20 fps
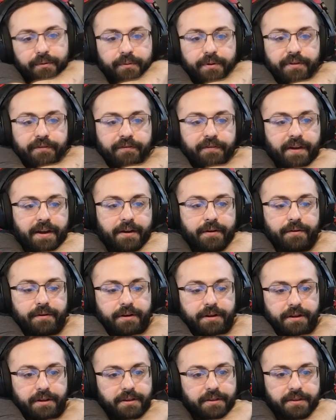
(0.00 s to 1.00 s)
We
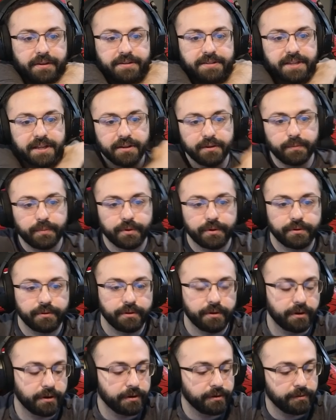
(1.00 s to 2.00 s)
found the
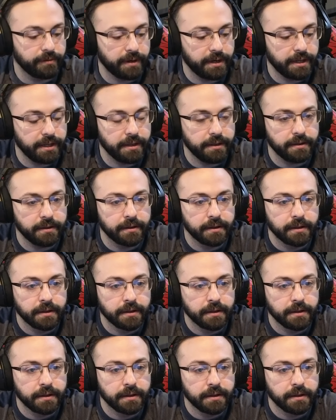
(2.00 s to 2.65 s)
teleporter already.